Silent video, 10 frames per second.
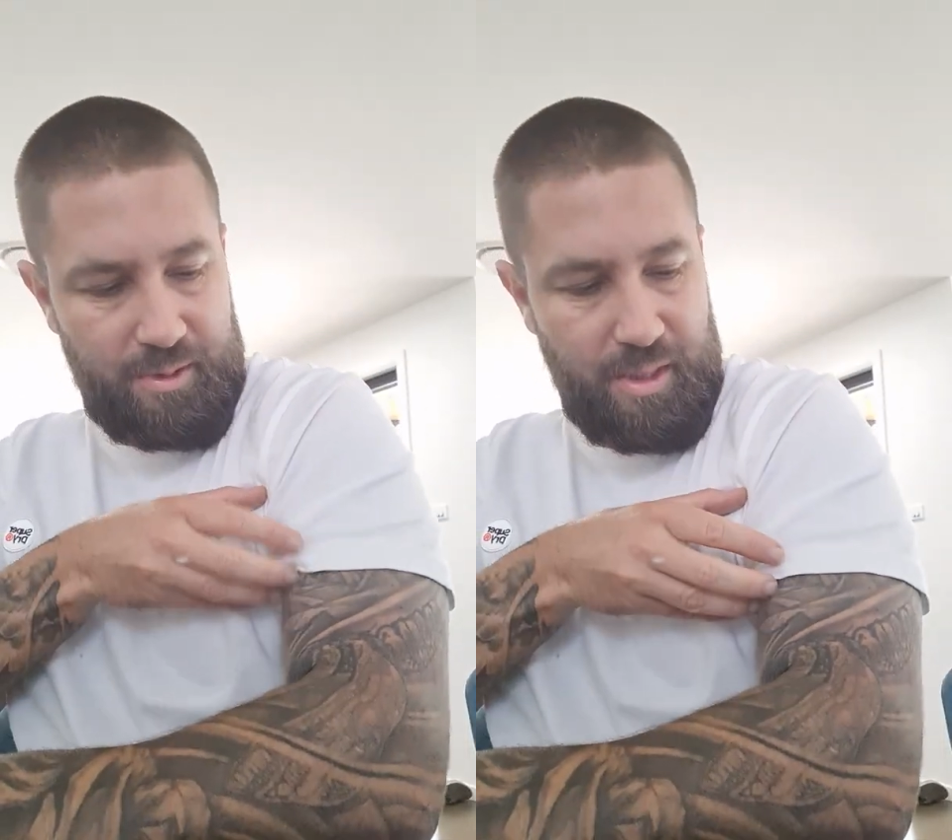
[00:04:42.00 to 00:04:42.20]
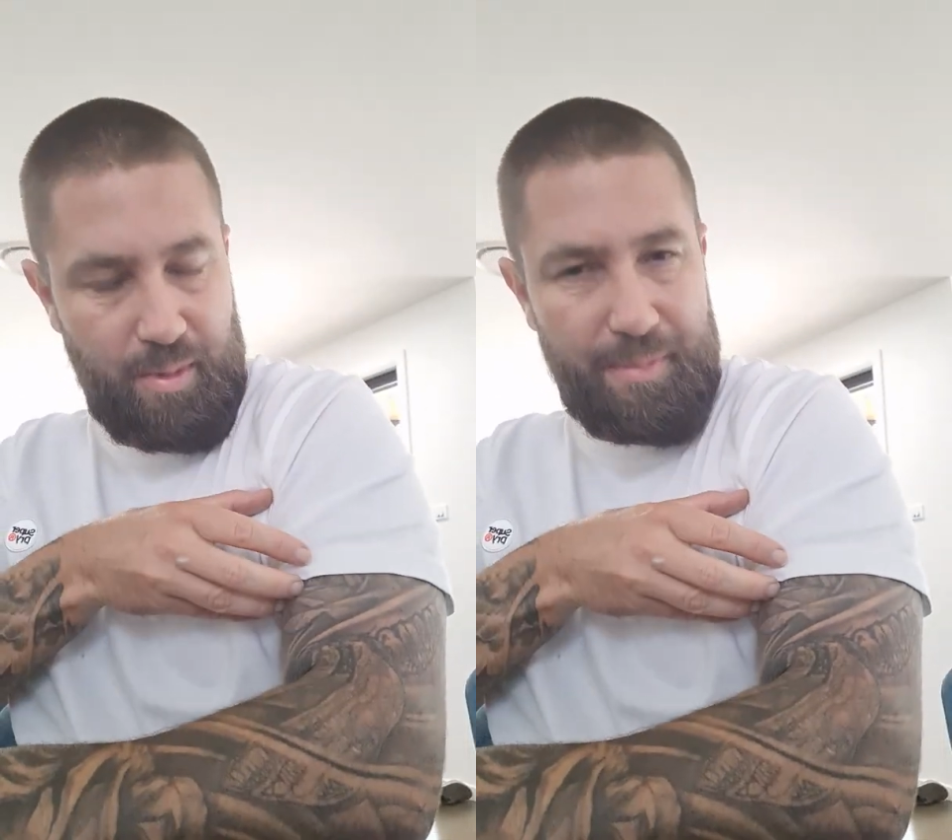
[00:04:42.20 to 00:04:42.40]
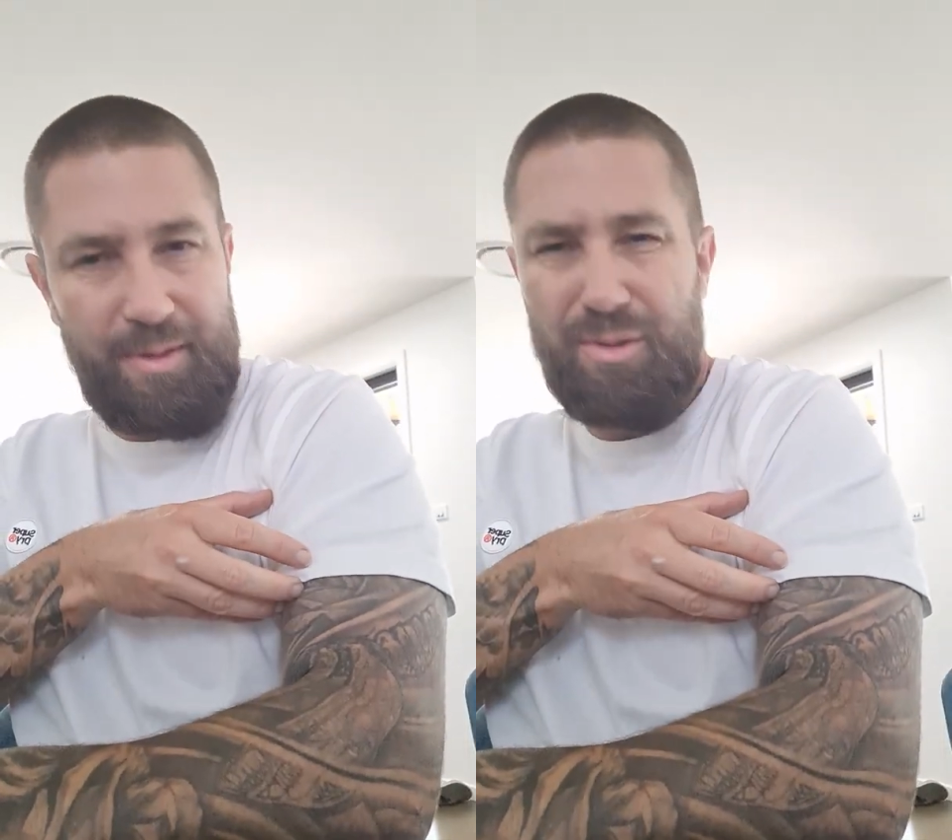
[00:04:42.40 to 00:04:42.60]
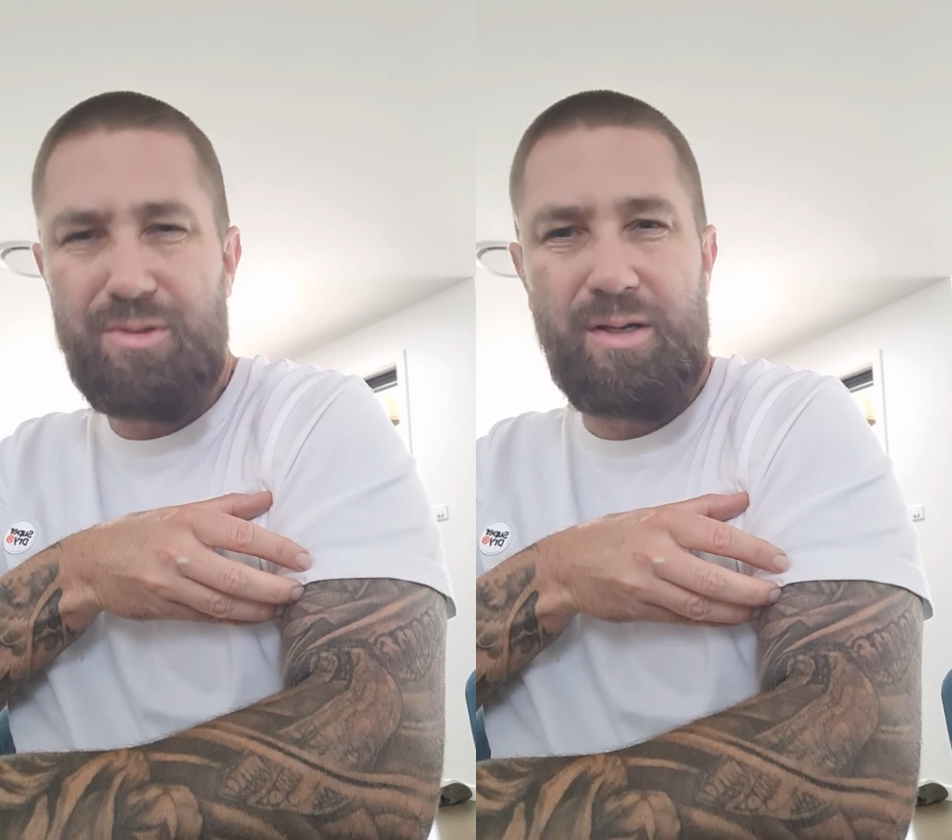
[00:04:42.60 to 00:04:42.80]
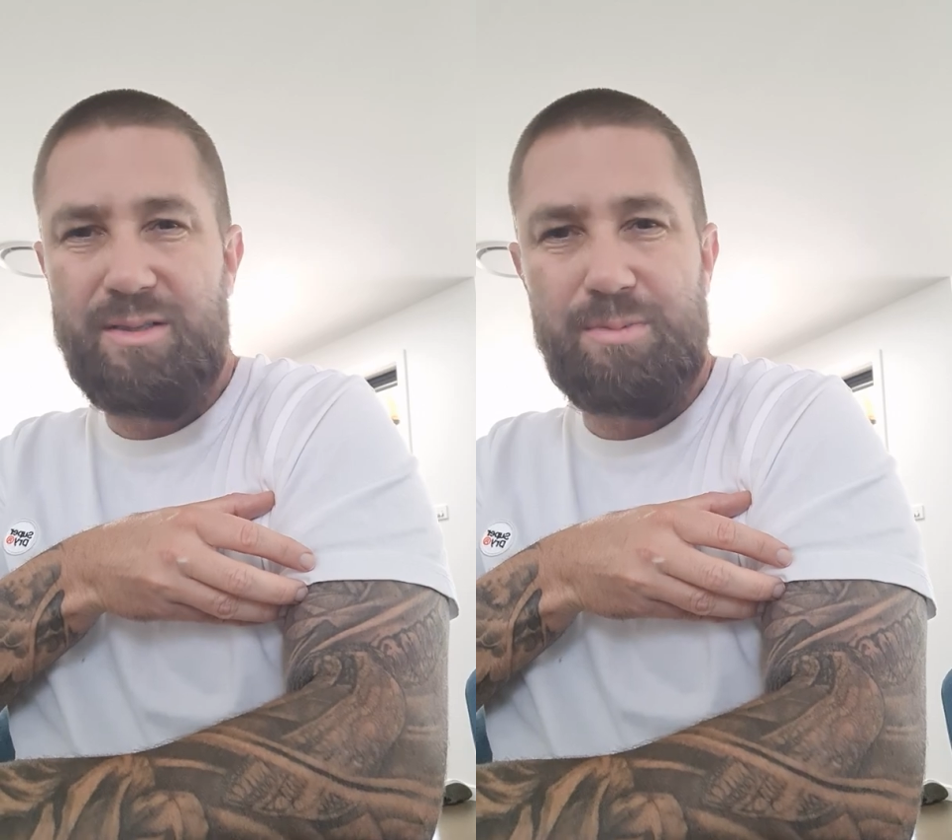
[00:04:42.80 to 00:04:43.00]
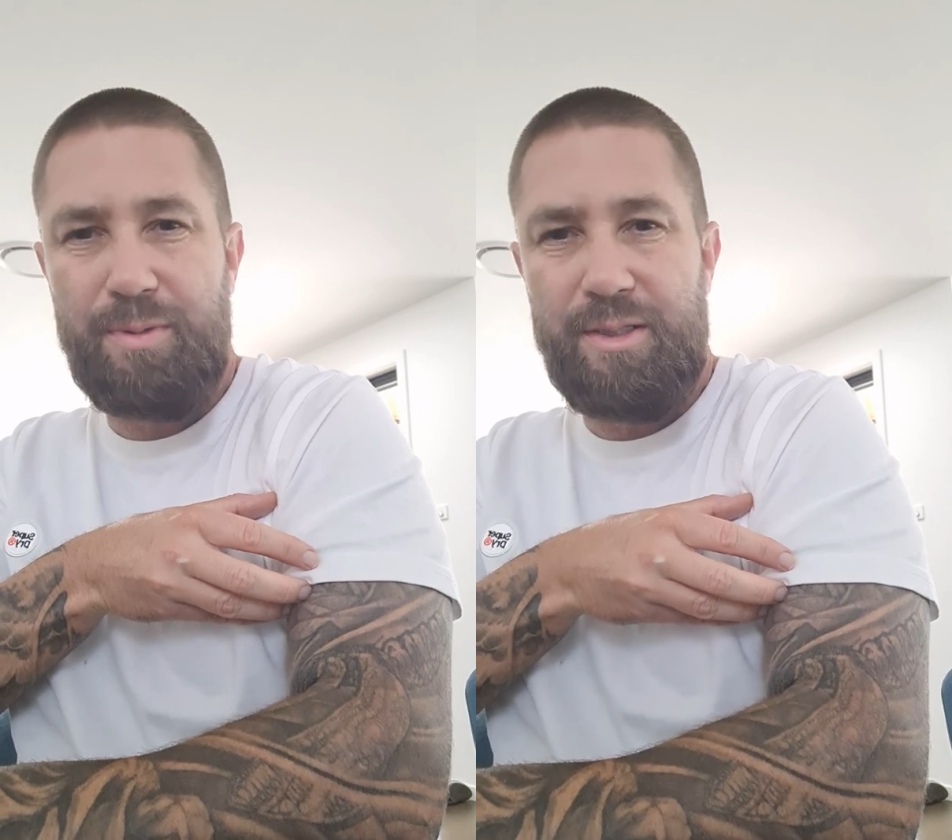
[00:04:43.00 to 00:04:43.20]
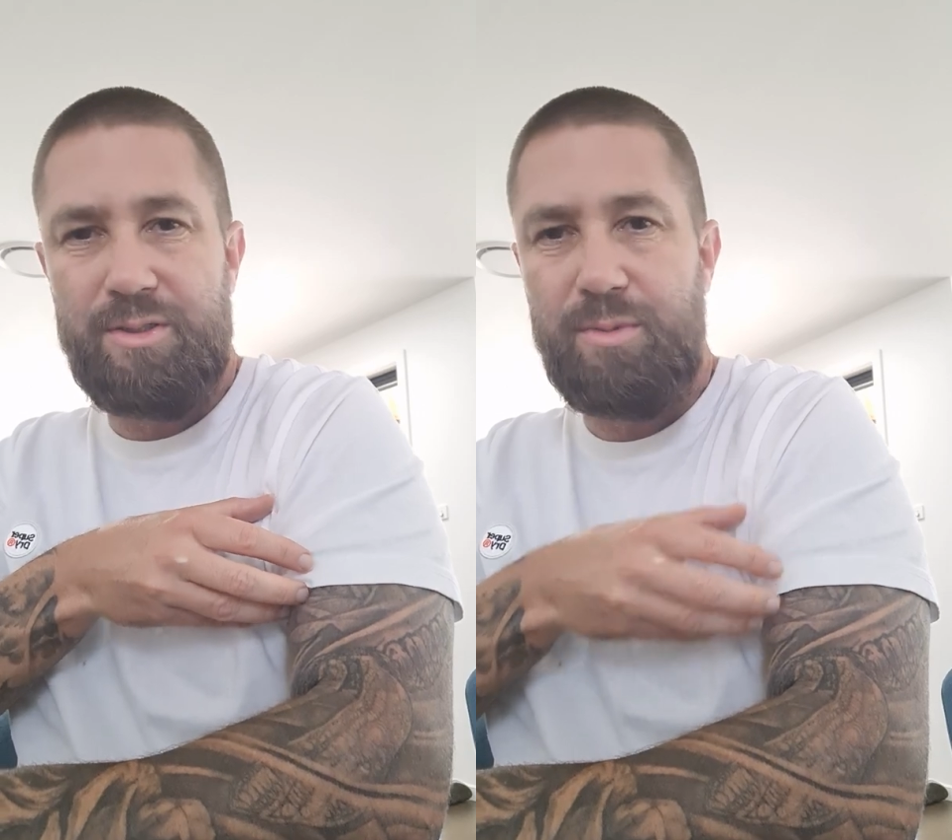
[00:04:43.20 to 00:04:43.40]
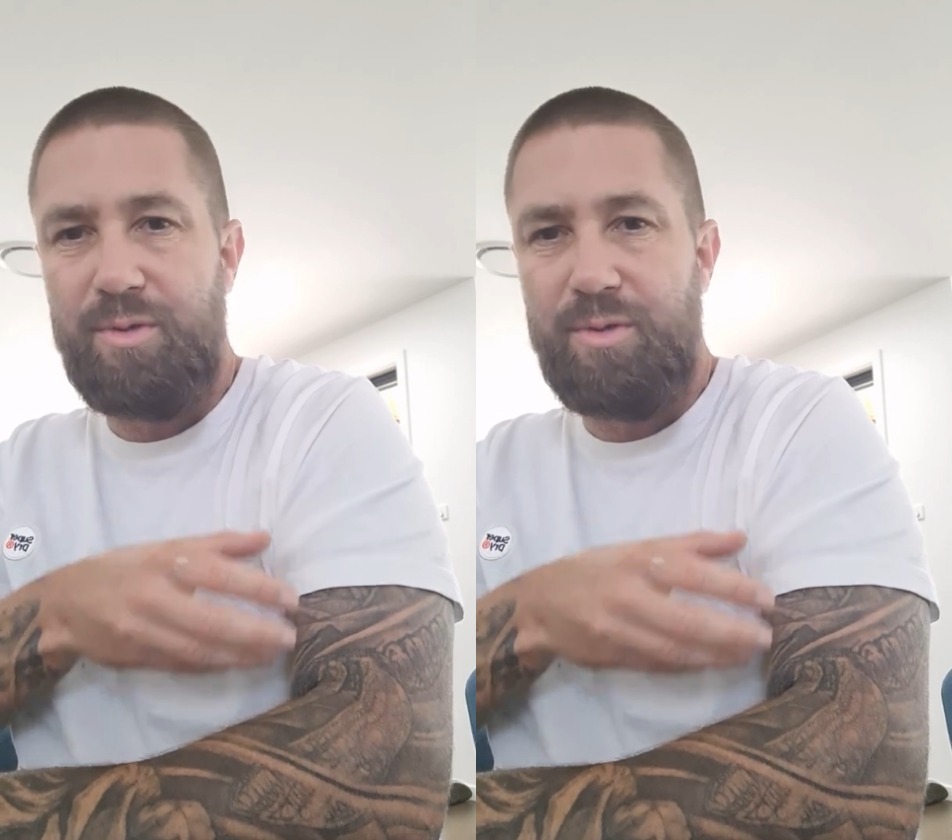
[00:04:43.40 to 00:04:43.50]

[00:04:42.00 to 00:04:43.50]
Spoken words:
come up here. It looked like it split in two,